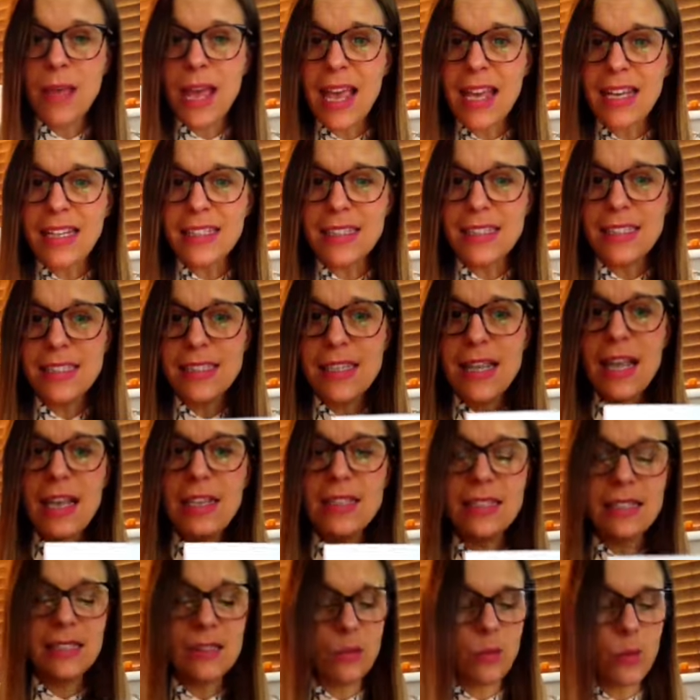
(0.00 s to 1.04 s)

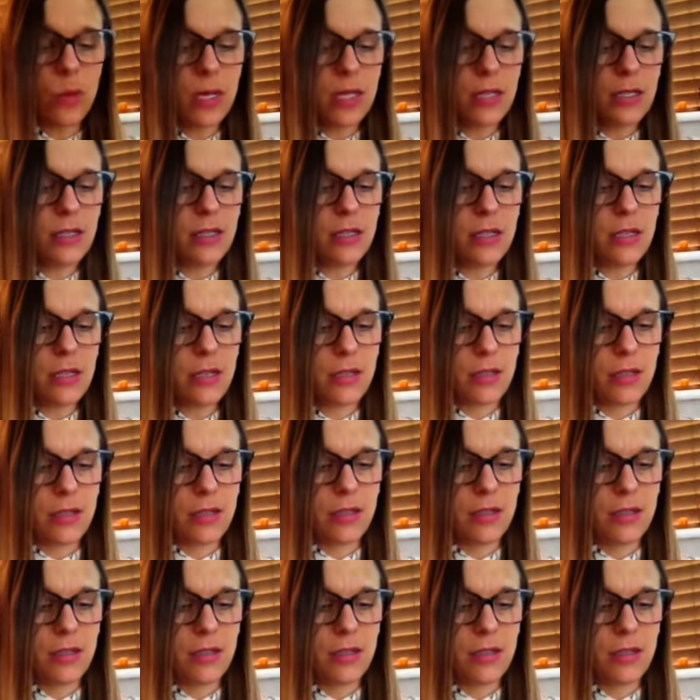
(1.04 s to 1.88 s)
exercises. Well done.